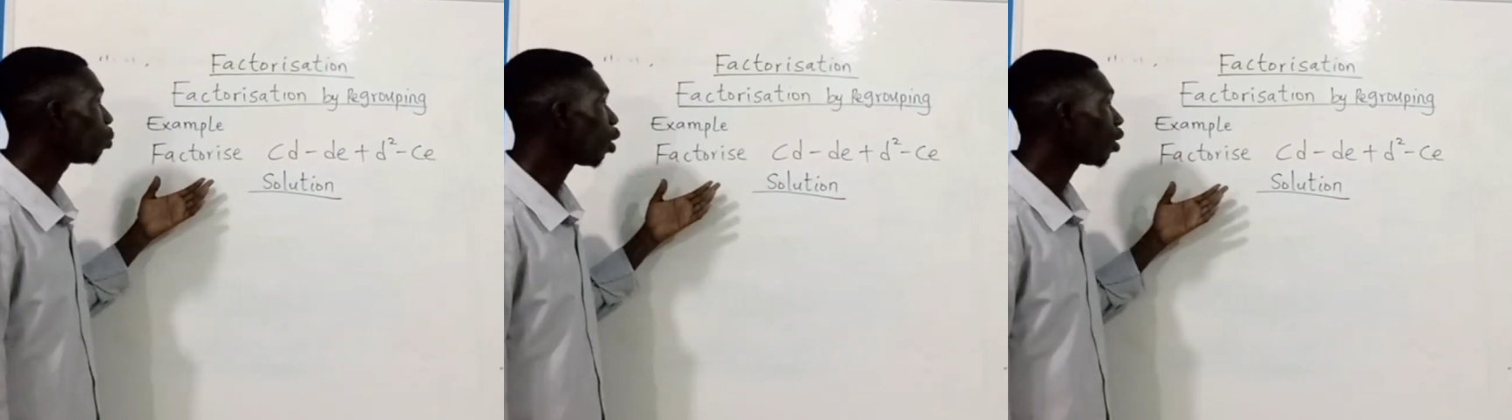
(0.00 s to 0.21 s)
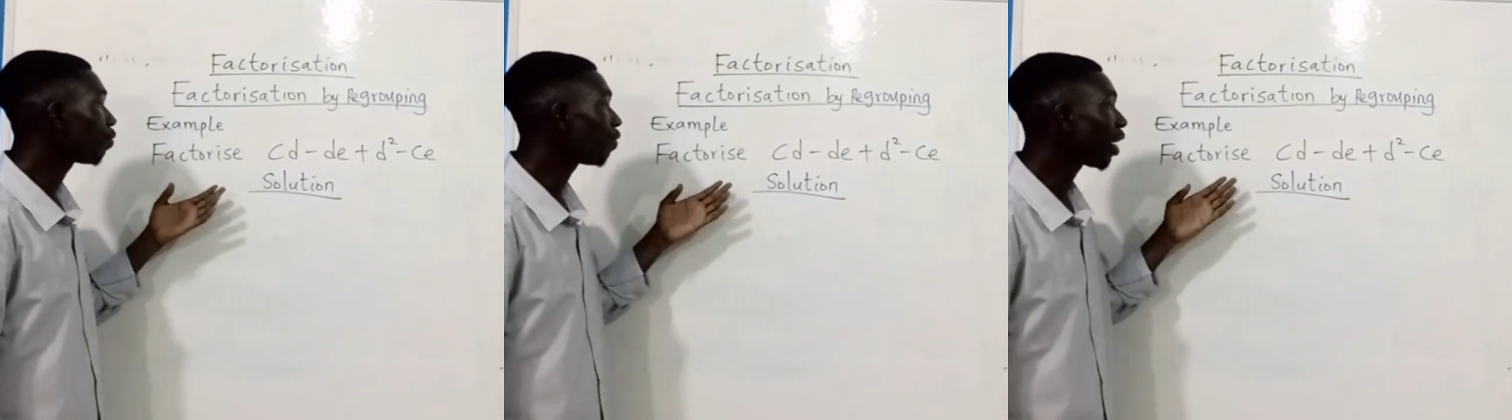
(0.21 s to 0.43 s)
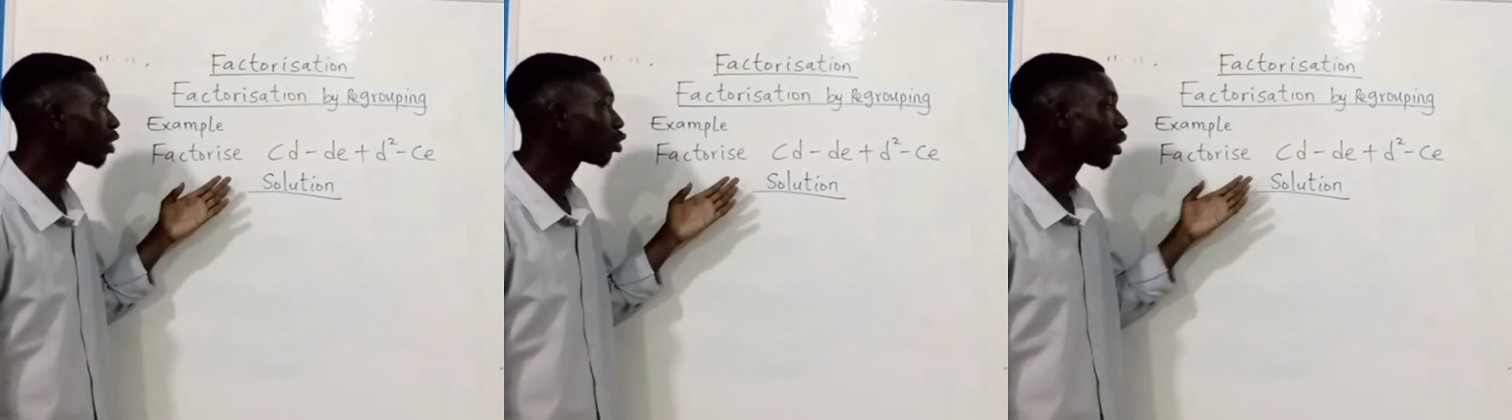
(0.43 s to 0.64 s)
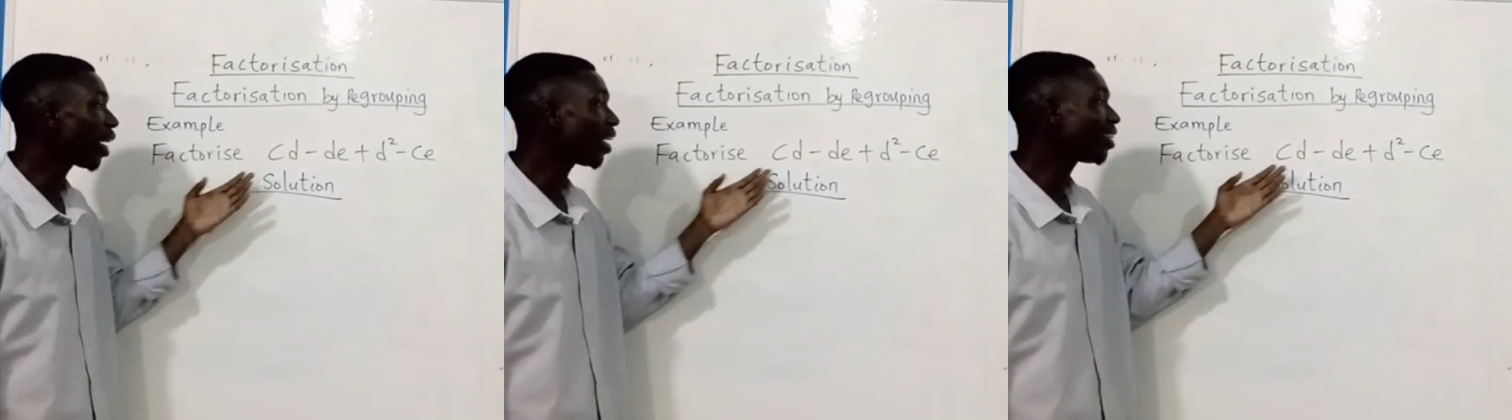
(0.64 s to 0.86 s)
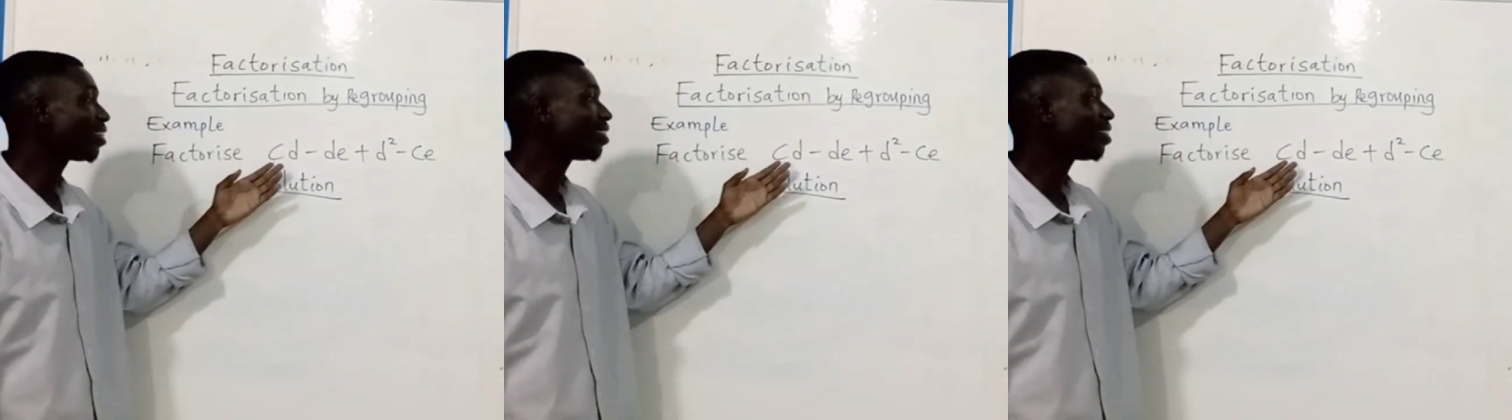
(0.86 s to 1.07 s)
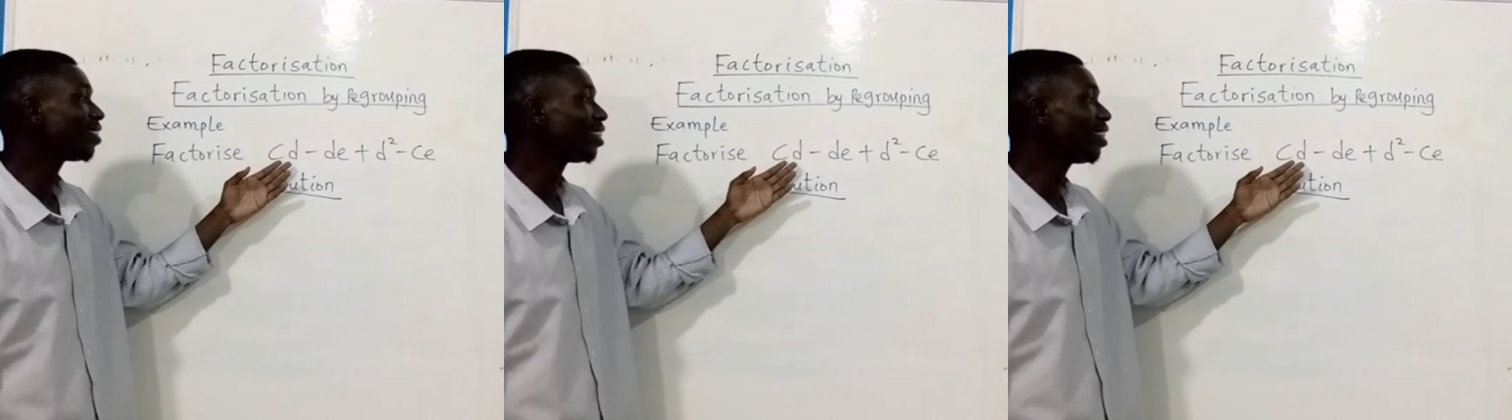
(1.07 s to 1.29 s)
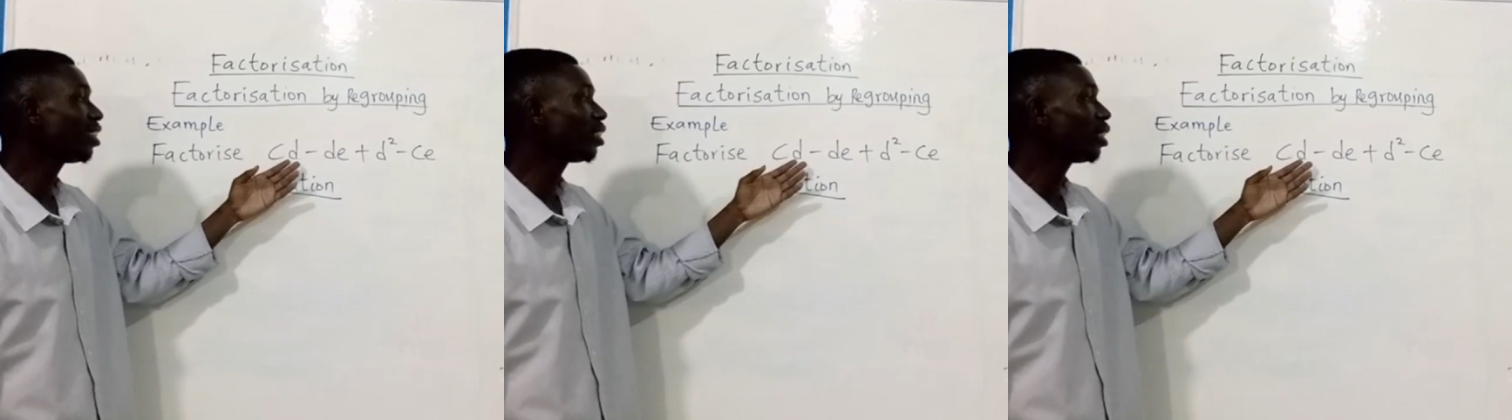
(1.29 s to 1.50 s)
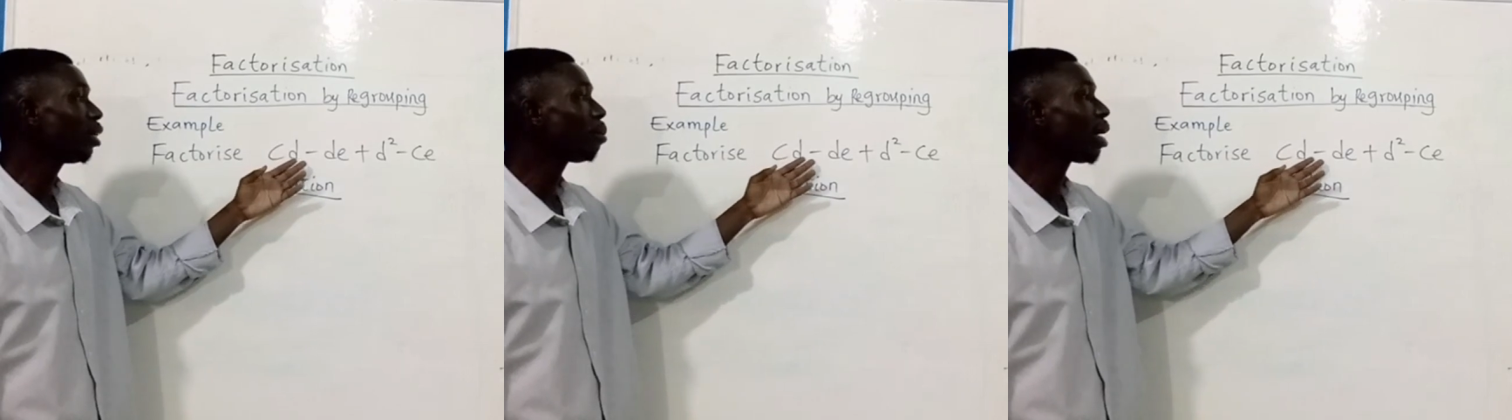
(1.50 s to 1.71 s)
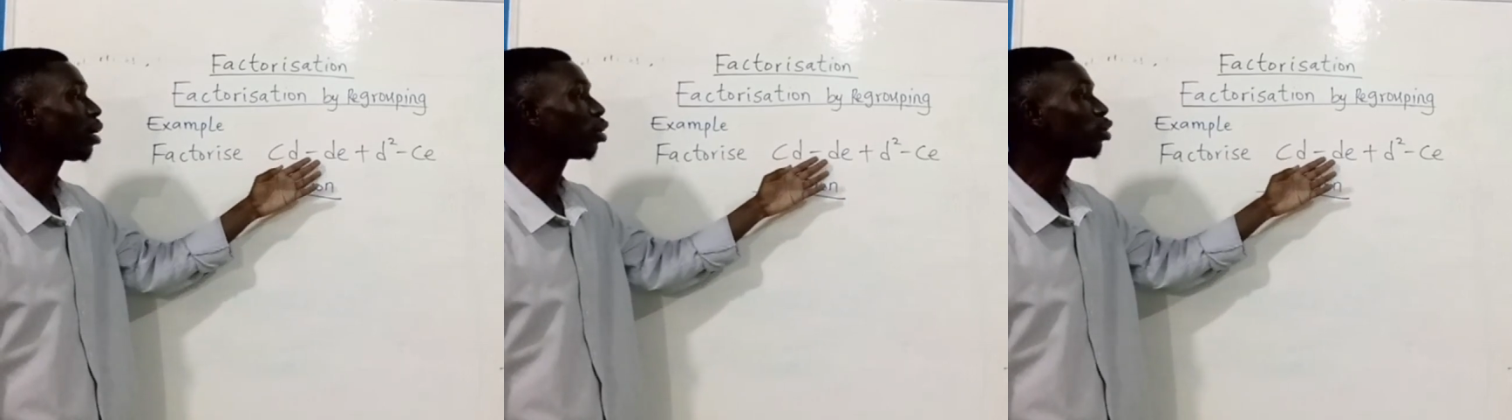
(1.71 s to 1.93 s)
board, factorize CD
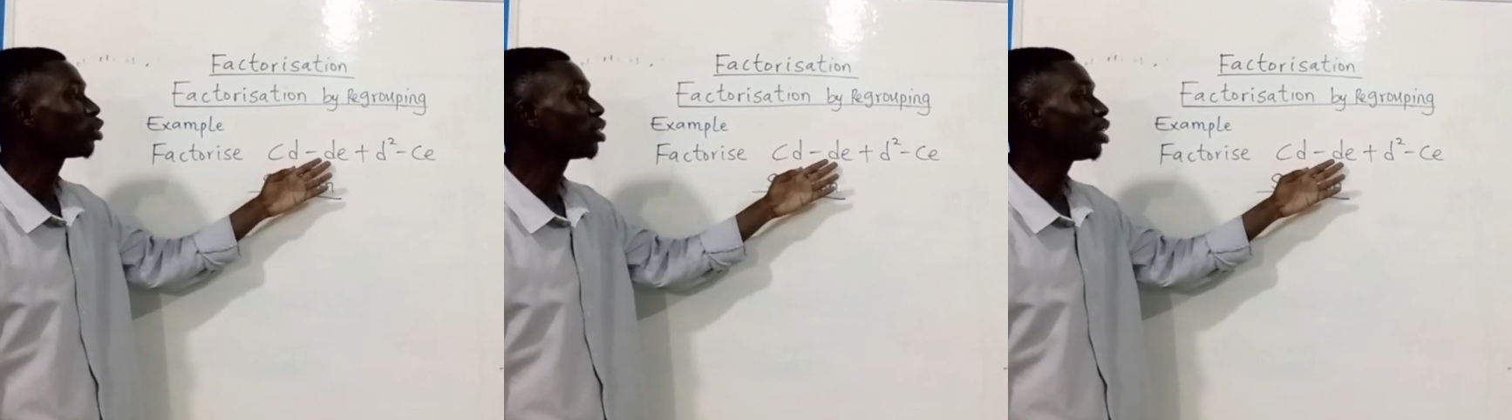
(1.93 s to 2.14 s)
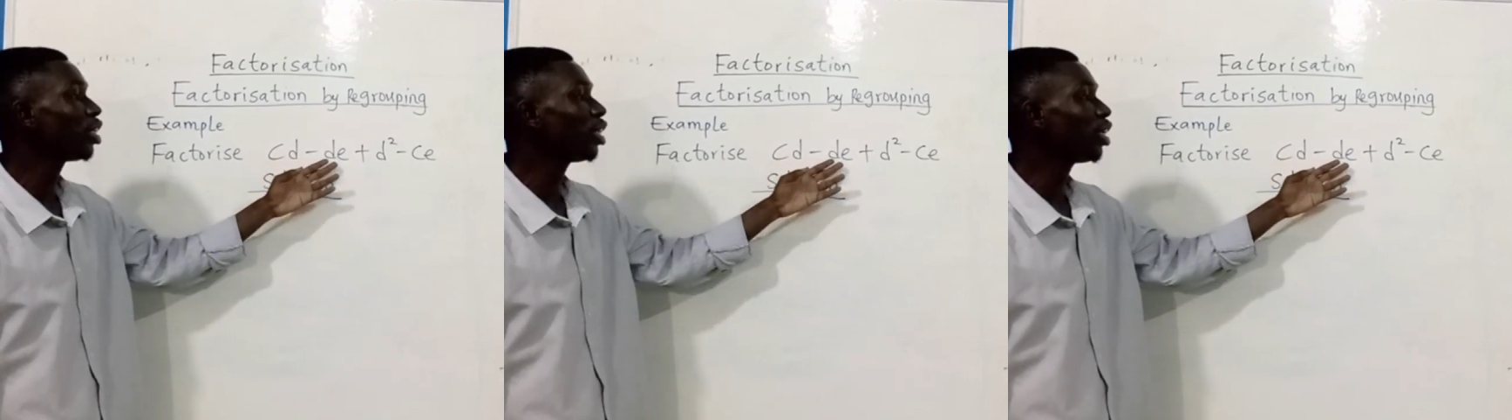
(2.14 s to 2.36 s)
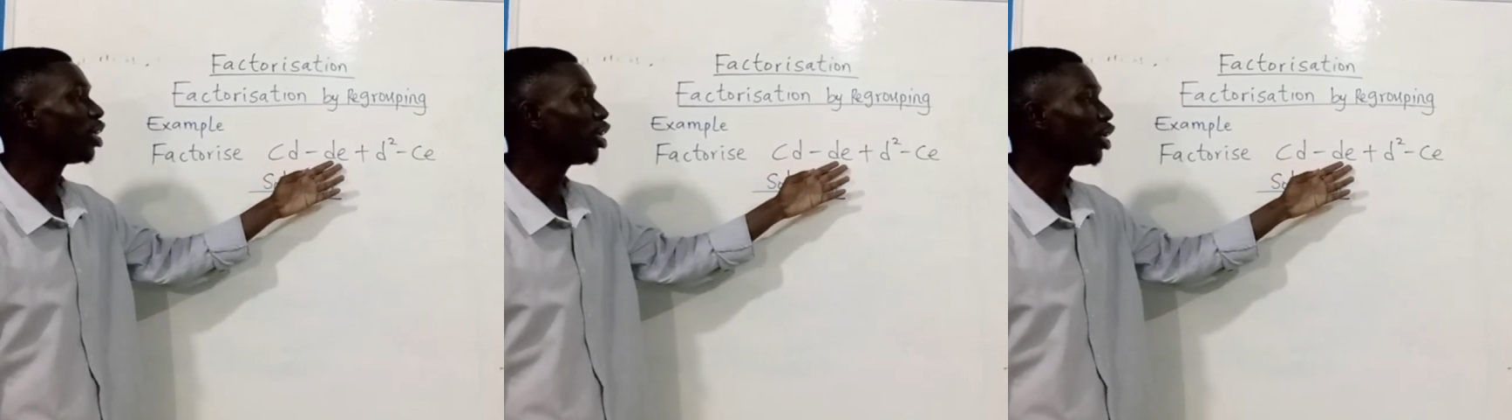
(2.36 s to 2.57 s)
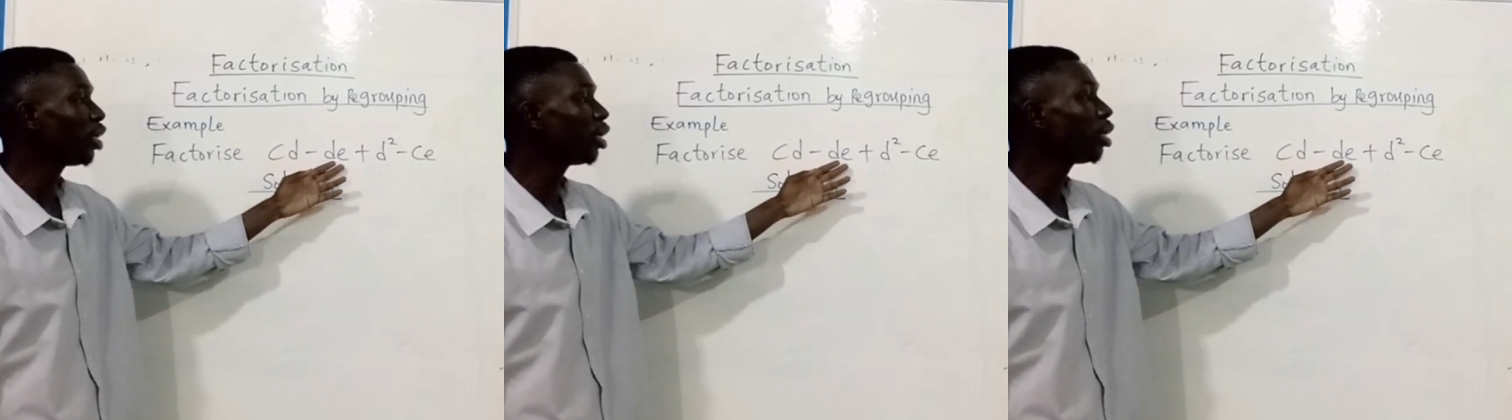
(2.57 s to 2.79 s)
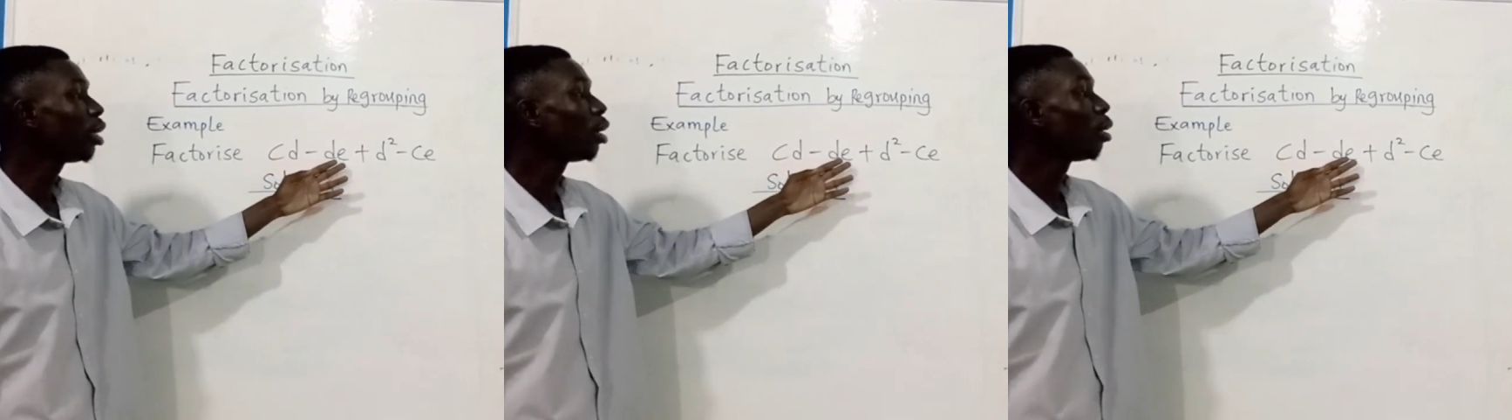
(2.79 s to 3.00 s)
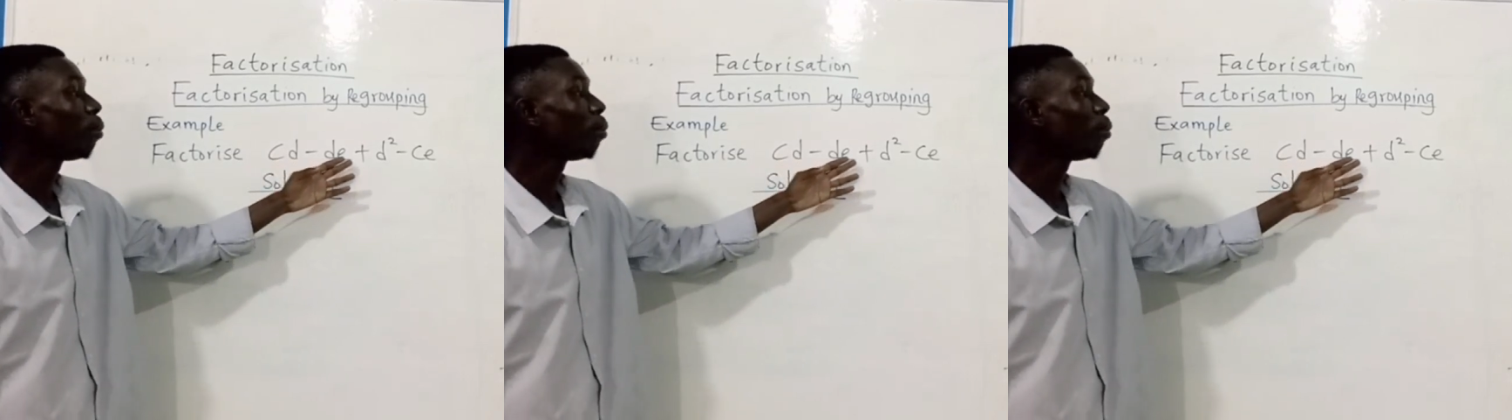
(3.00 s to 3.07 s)
minus DE